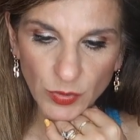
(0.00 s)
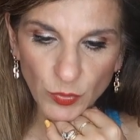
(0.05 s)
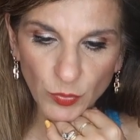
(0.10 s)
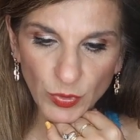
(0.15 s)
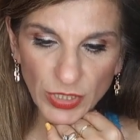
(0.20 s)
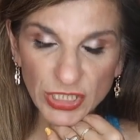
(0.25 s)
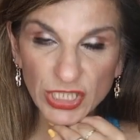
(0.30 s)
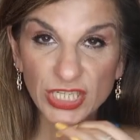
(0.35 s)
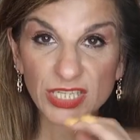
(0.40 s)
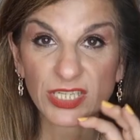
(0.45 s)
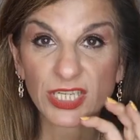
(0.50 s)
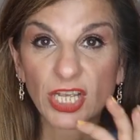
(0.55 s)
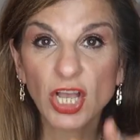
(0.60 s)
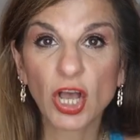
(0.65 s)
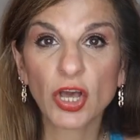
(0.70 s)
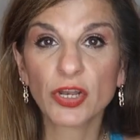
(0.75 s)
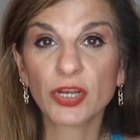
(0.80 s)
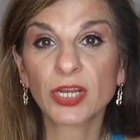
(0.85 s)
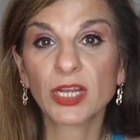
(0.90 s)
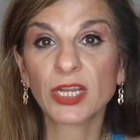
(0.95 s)
which is
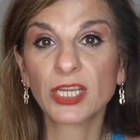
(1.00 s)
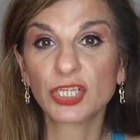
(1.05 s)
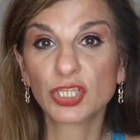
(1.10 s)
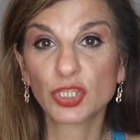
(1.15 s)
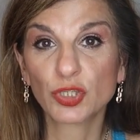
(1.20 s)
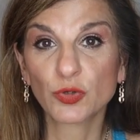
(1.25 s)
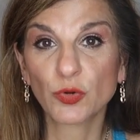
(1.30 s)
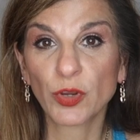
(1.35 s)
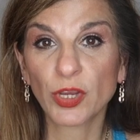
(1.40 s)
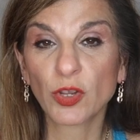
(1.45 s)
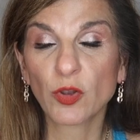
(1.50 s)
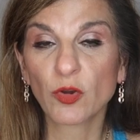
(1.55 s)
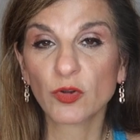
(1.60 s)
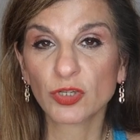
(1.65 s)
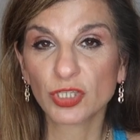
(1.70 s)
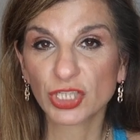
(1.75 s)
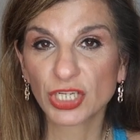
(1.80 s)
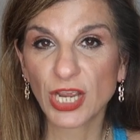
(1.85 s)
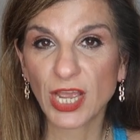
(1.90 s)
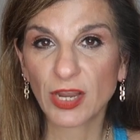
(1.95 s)
currently showing
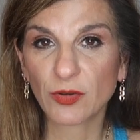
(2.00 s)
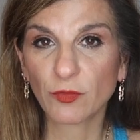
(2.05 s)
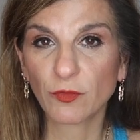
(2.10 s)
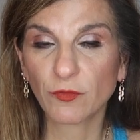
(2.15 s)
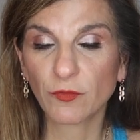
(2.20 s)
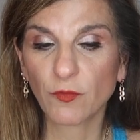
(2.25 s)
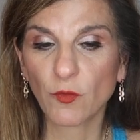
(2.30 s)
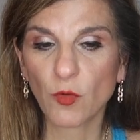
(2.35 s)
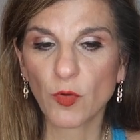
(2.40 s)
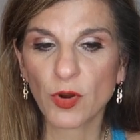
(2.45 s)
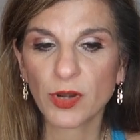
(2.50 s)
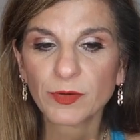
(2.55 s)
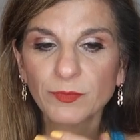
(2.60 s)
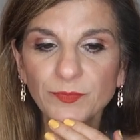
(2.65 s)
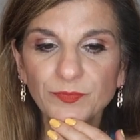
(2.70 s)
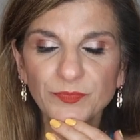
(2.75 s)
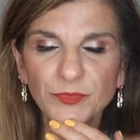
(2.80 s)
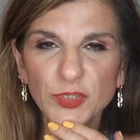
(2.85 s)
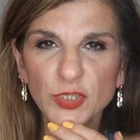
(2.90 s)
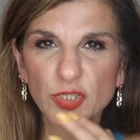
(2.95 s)
on Channel 4.
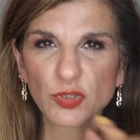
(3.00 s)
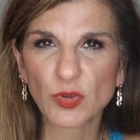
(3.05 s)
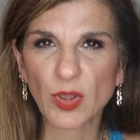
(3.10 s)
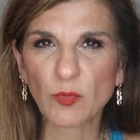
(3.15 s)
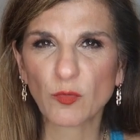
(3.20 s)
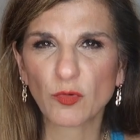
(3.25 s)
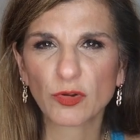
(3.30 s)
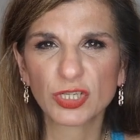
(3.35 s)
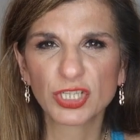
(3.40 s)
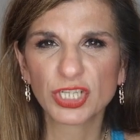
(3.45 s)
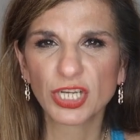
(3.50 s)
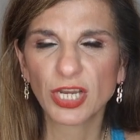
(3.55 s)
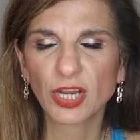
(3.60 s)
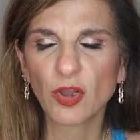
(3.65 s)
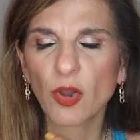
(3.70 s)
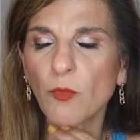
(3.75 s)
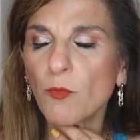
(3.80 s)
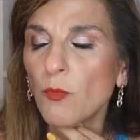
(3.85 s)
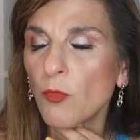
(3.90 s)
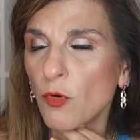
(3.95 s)
So I'm watching it
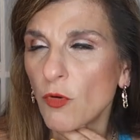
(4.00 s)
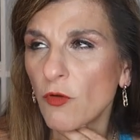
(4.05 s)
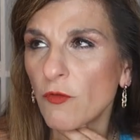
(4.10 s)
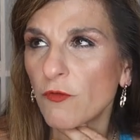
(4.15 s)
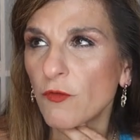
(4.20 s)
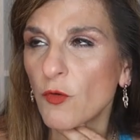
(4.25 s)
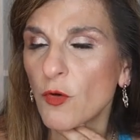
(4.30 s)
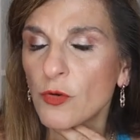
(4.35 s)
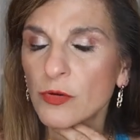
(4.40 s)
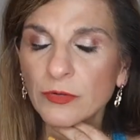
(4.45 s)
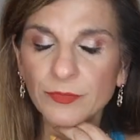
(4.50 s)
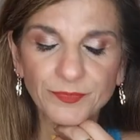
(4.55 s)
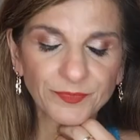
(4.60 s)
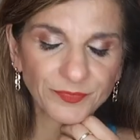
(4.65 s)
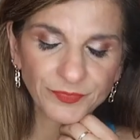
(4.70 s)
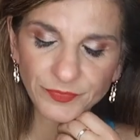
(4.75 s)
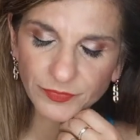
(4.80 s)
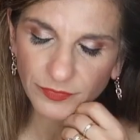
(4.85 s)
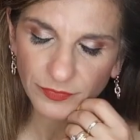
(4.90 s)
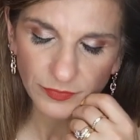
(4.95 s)
on More 4.
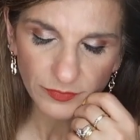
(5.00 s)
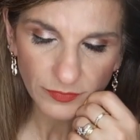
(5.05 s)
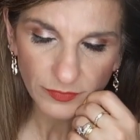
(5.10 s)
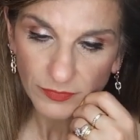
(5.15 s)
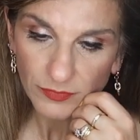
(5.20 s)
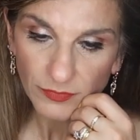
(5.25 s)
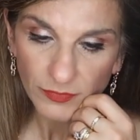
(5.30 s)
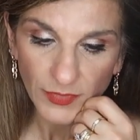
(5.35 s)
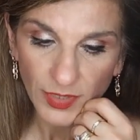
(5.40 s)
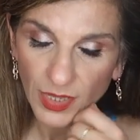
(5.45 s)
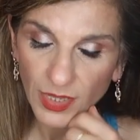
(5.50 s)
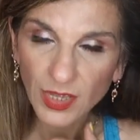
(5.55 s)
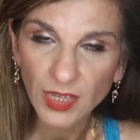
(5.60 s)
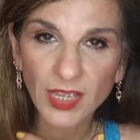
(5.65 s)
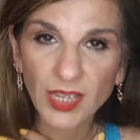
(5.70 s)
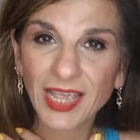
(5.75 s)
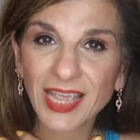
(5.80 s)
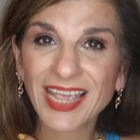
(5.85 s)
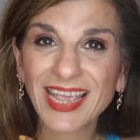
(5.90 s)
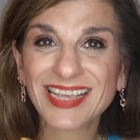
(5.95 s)

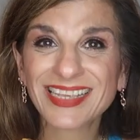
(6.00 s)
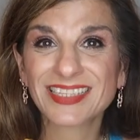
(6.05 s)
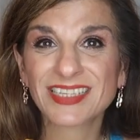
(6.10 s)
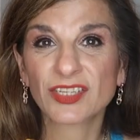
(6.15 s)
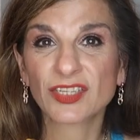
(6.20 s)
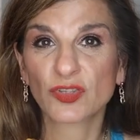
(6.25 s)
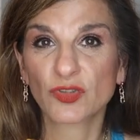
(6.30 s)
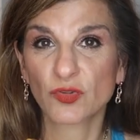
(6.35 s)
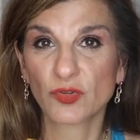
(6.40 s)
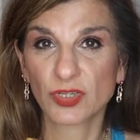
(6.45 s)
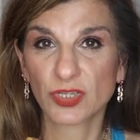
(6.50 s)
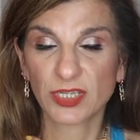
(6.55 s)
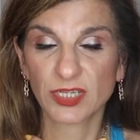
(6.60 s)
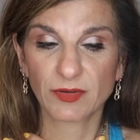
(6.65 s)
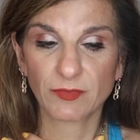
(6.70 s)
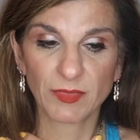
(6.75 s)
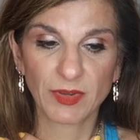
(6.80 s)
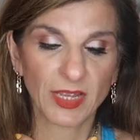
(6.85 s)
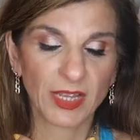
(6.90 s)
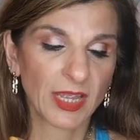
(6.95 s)
It is
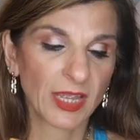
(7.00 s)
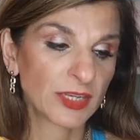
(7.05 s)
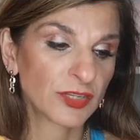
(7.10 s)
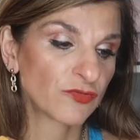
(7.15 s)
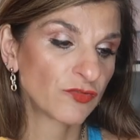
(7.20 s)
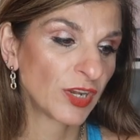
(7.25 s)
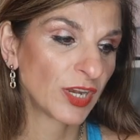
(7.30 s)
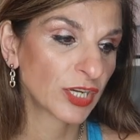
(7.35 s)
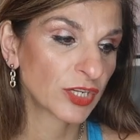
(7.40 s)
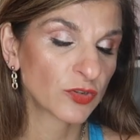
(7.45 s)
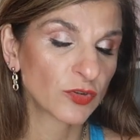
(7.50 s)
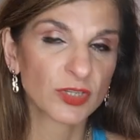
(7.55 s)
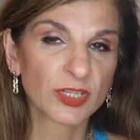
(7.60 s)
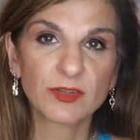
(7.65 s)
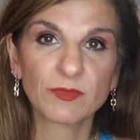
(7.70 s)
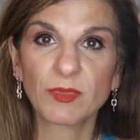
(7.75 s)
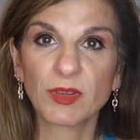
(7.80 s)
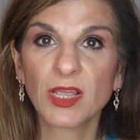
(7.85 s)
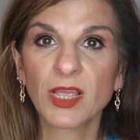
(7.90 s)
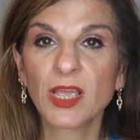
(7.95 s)
exhausting me. It is really
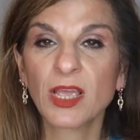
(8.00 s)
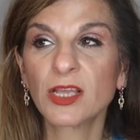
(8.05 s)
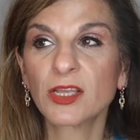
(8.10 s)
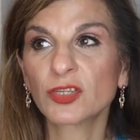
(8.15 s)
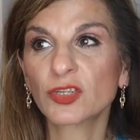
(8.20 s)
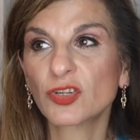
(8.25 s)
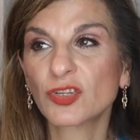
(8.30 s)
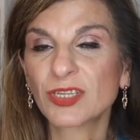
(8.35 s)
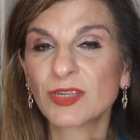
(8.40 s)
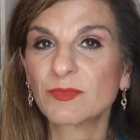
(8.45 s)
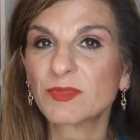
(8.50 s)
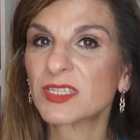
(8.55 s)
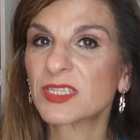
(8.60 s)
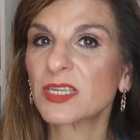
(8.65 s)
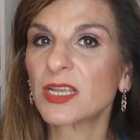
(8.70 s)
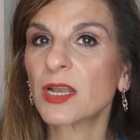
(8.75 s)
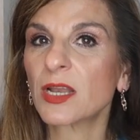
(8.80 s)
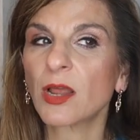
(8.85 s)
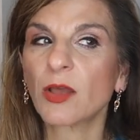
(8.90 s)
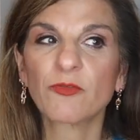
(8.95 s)
exhausting me, because I'm
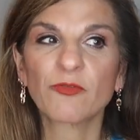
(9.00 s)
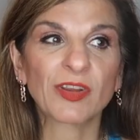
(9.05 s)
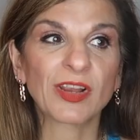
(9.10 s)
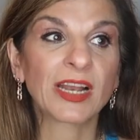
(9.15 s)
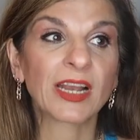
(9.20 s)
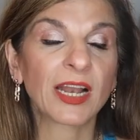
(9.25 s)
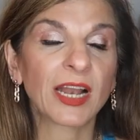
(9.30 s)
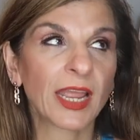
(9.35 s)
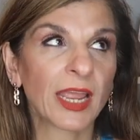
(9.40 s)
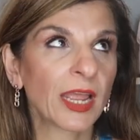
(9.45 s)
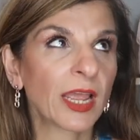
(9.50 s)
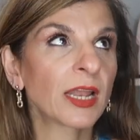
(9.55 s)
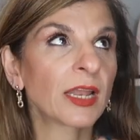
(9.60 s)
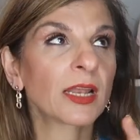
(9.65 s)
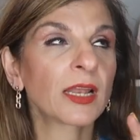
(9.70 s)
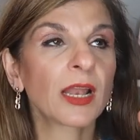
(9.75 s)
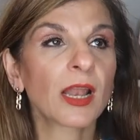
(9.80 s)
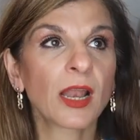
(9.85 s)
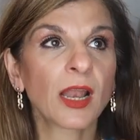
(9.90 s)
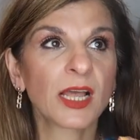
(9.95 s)
sitting up really late,
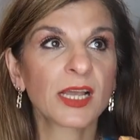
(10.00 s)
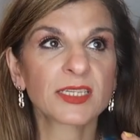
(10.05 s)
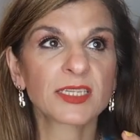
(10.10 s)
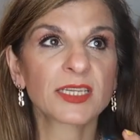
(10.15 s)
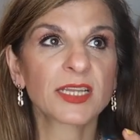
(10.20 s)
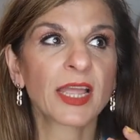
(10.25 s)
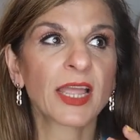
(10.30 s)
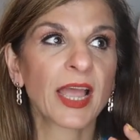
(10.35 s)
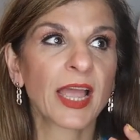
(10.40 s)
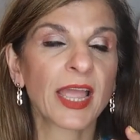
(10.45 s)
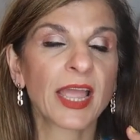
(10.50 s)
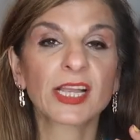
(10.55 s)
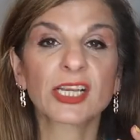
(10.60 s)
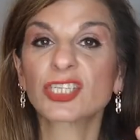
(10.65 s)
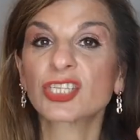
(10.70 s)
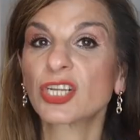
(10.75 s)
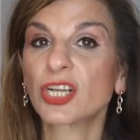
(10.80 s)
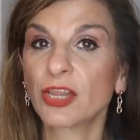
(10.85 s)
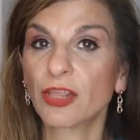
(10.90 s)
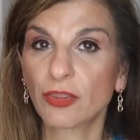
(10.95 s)
and last night I
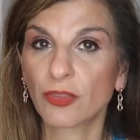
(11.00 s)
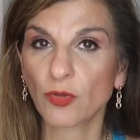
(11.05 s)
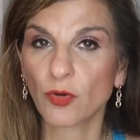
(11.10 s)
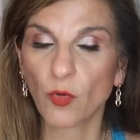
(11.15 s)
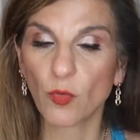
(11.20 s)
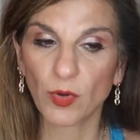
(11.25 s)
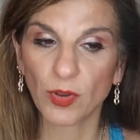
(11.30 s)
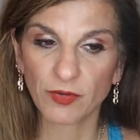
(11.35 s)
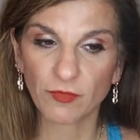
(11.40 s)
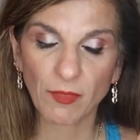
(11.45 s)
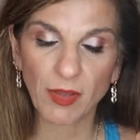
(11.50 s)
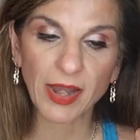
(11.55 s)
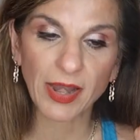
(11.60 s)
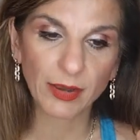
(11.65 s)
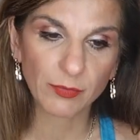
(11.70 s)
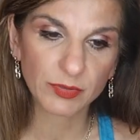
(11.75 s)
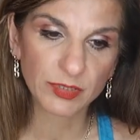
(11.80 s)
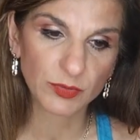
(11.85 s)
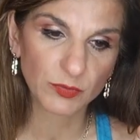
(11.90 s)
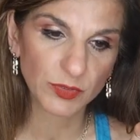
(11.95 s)
actually thought one of my
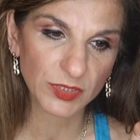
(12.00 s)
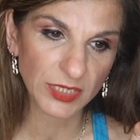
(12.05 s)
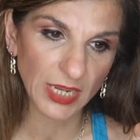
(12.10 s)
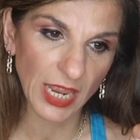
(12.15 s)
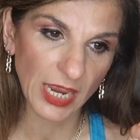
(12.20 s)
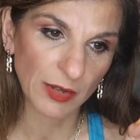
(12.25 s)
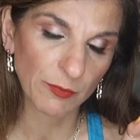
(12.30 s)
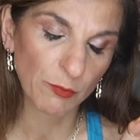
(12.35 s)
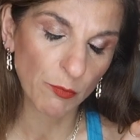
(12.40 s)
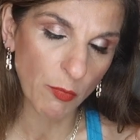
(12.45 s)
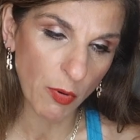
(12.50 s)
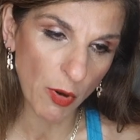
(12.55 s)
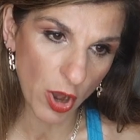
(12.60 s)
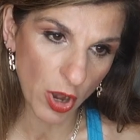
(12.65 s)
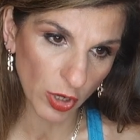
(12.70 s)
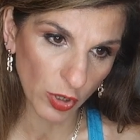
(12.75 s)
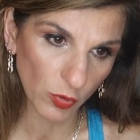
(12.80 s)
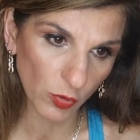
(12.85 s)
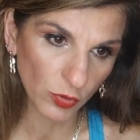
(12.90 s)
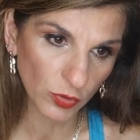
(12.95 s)
neighbours was getting
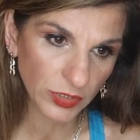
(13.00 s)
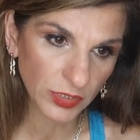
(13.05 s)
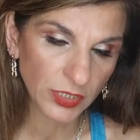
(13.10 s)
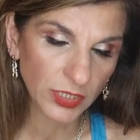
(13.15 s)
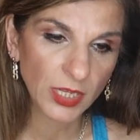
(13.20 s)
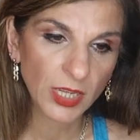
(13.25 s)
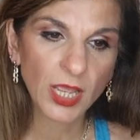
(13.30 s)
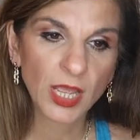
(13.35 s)
burgled,